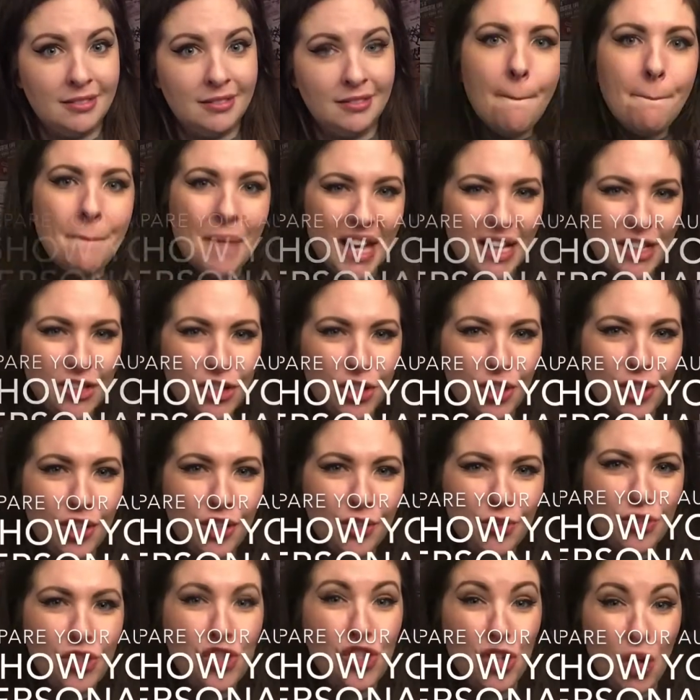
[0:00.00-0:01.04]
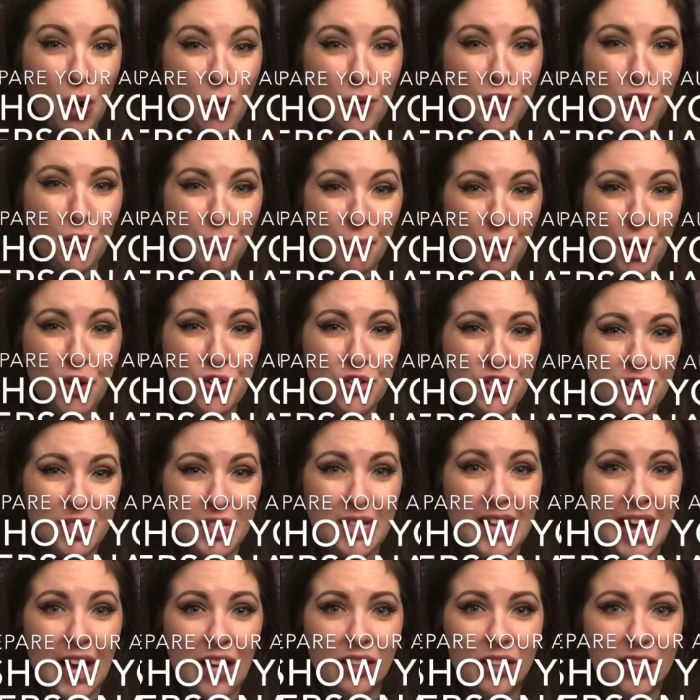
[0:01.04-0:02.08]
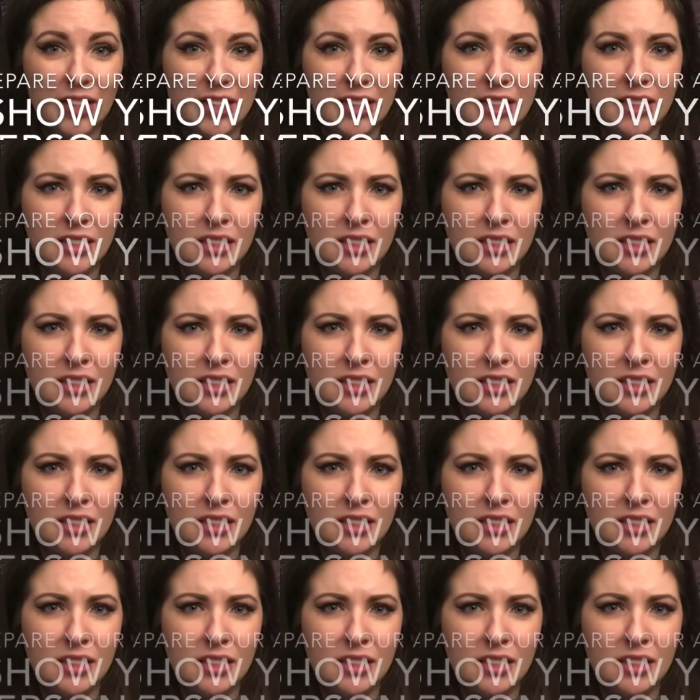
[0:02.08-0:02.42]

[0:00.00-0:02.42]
Make sure you show your personality.